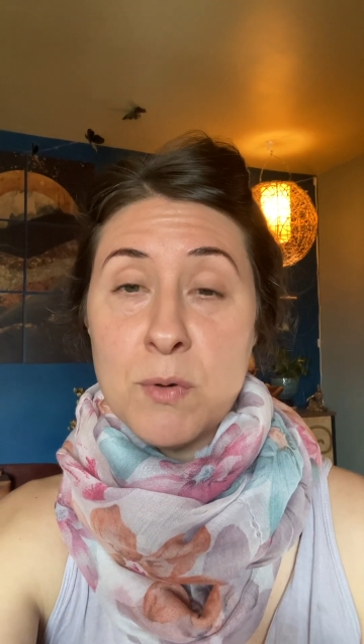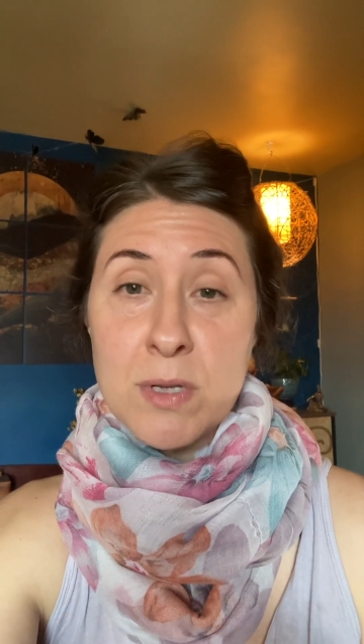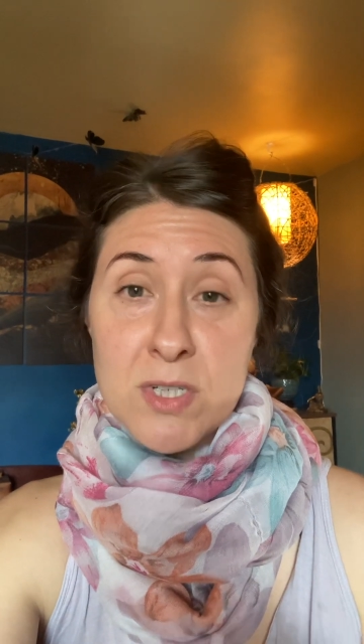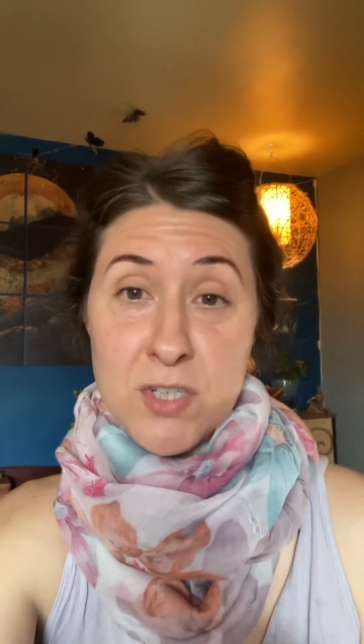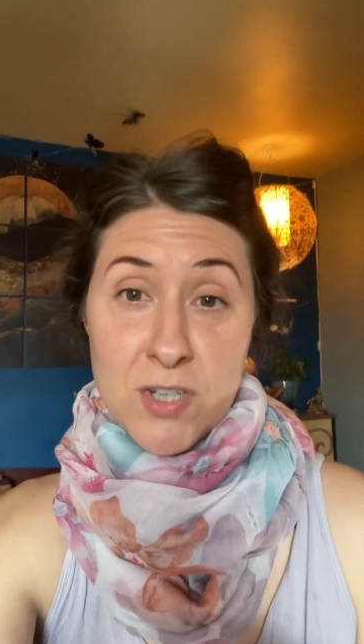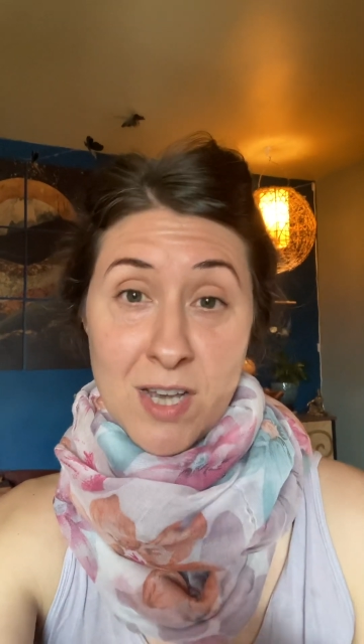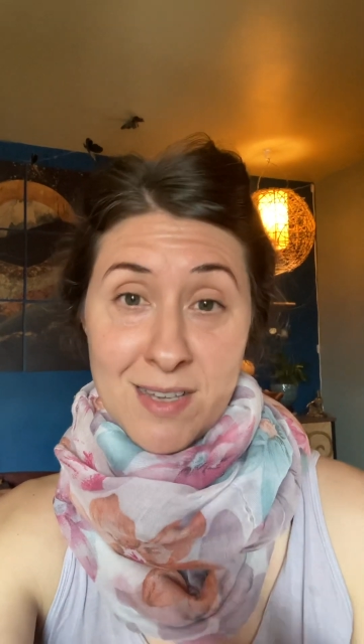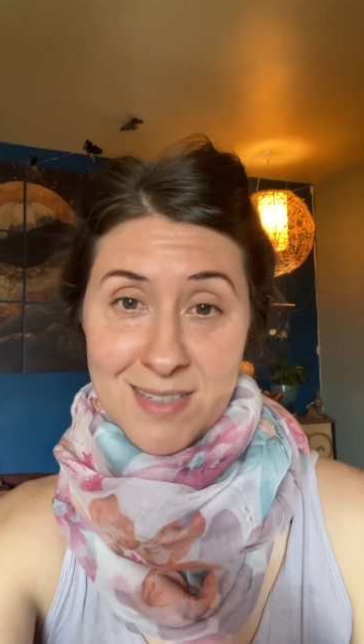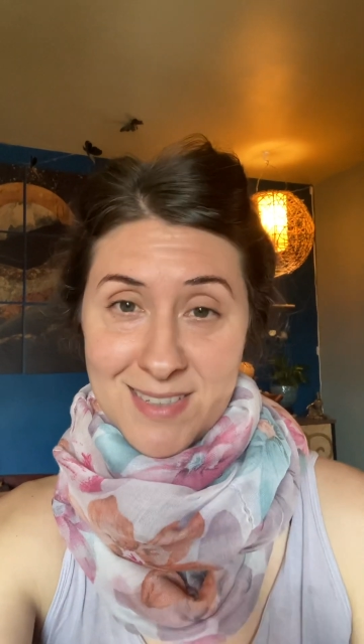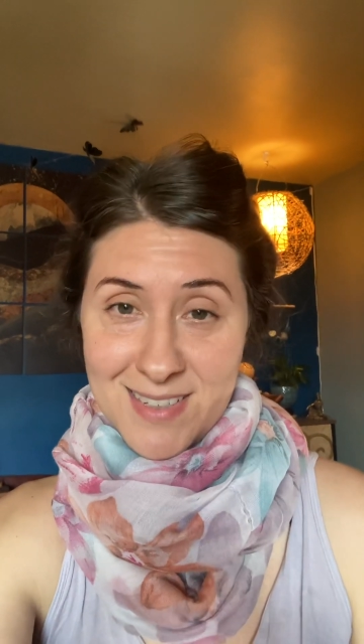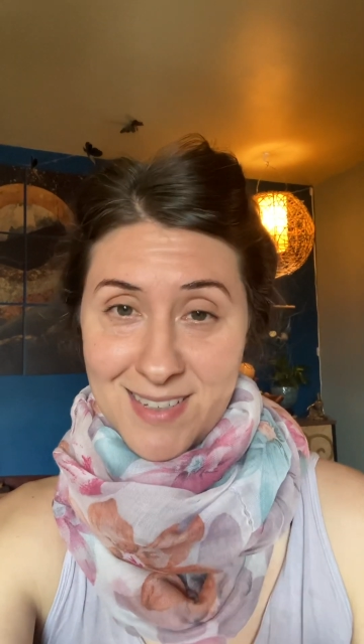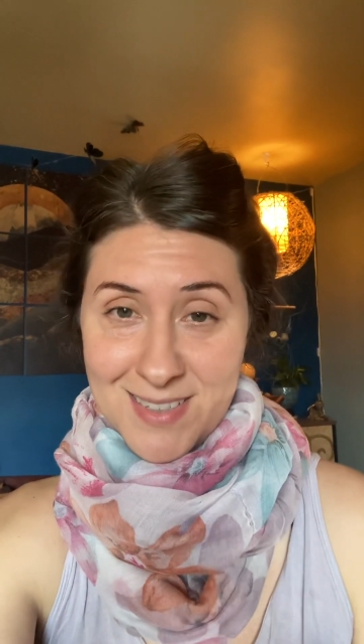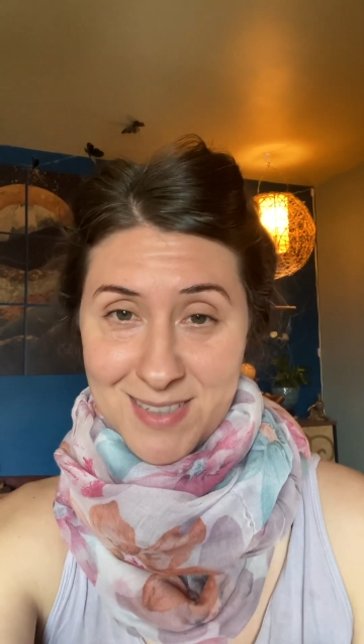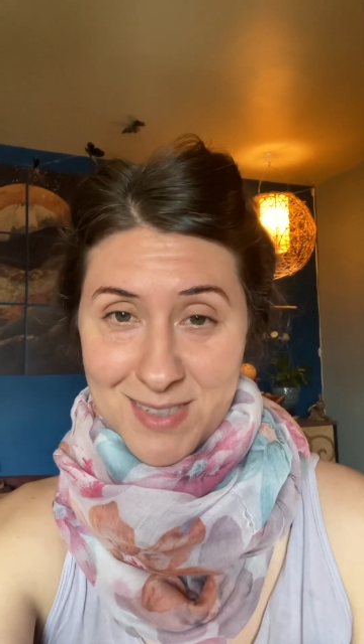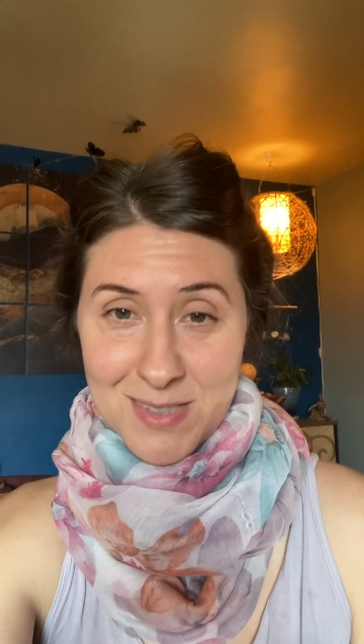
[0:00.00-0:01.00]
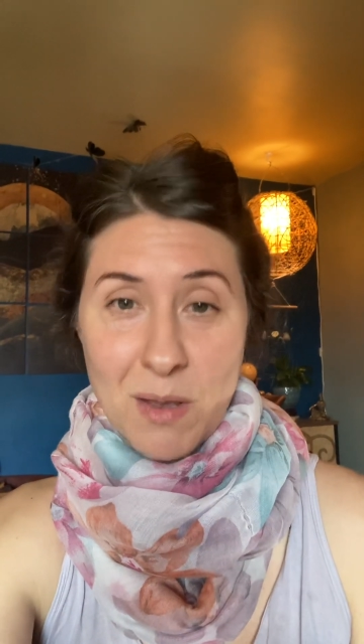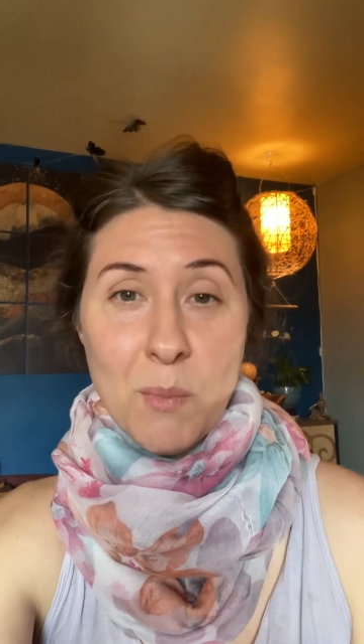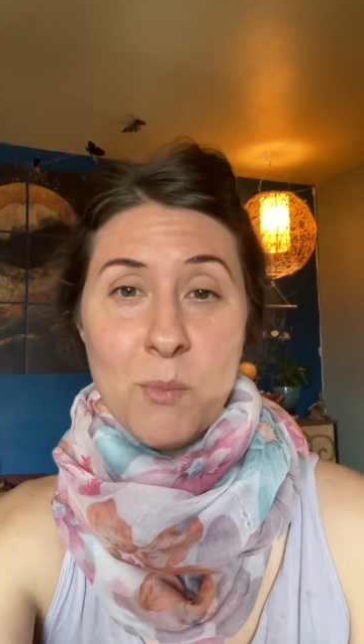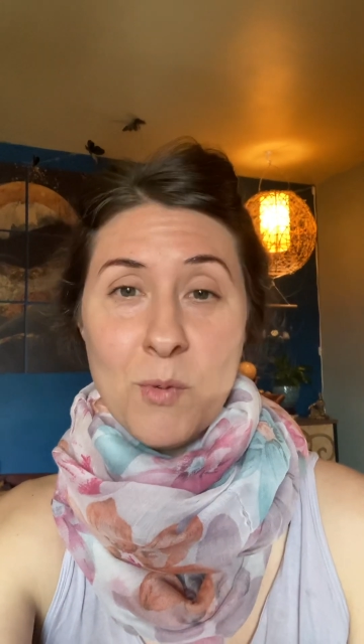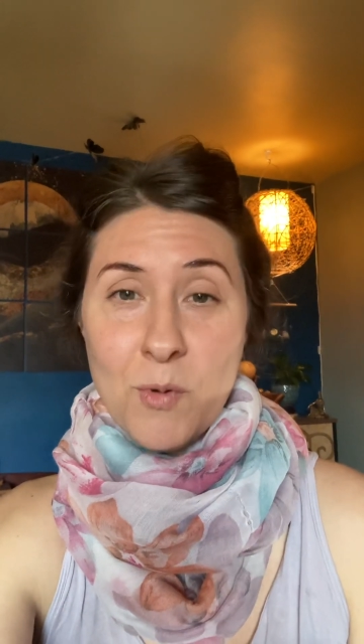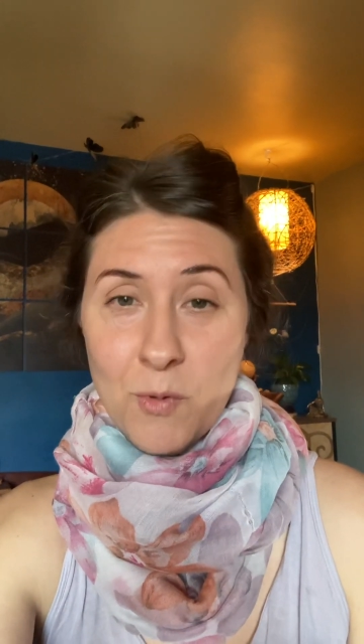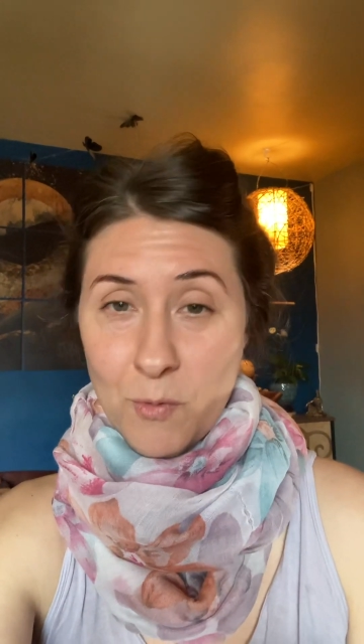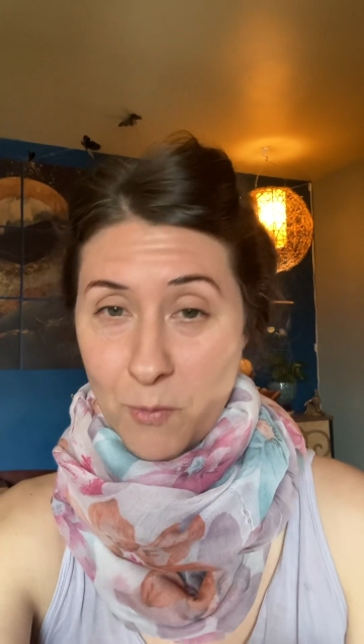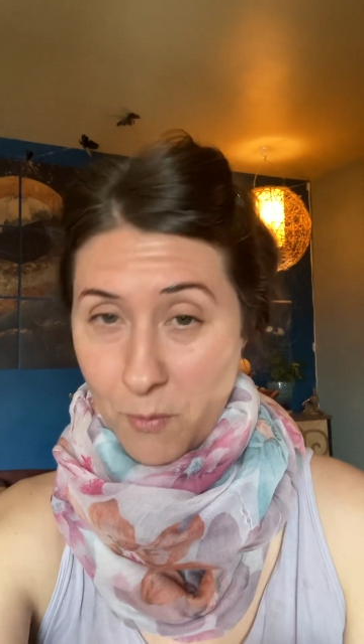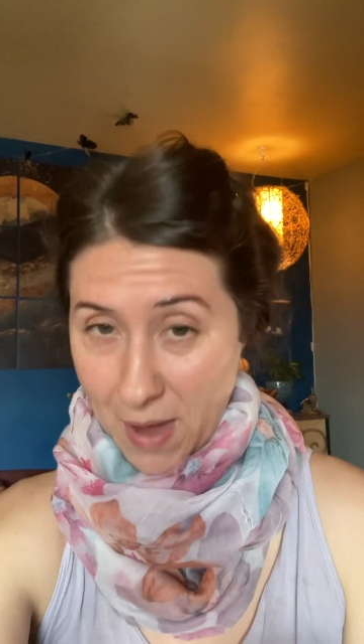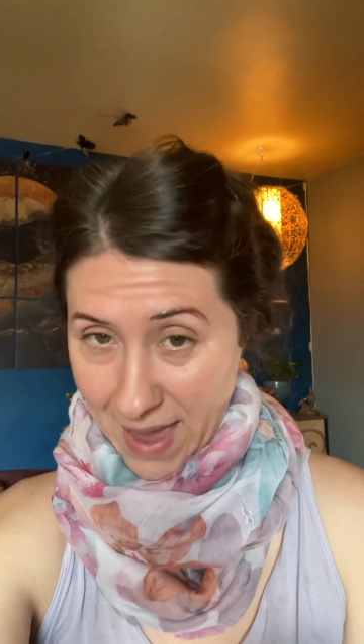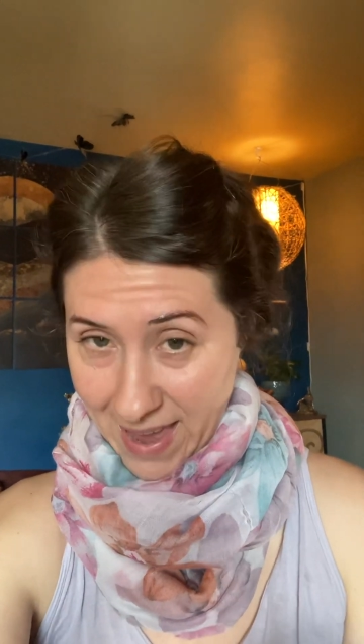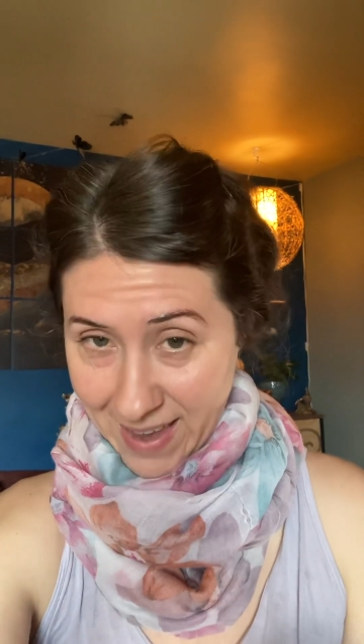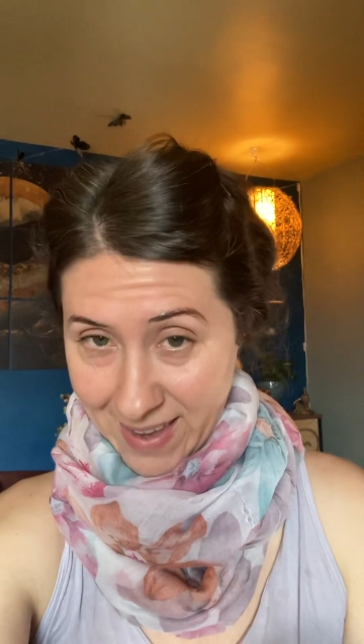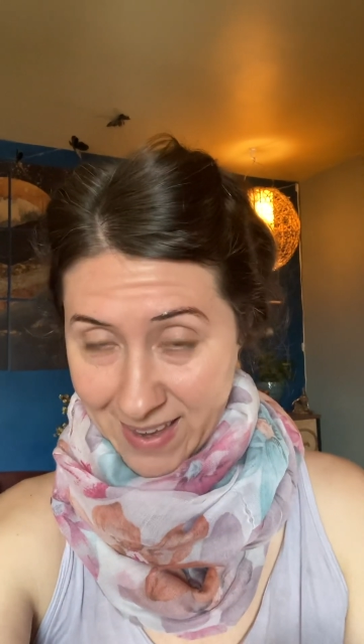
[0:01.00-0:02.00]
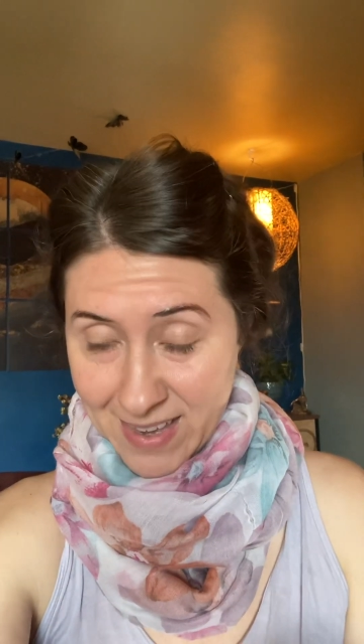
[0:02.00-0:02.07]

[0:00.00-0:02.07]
adjust in some way.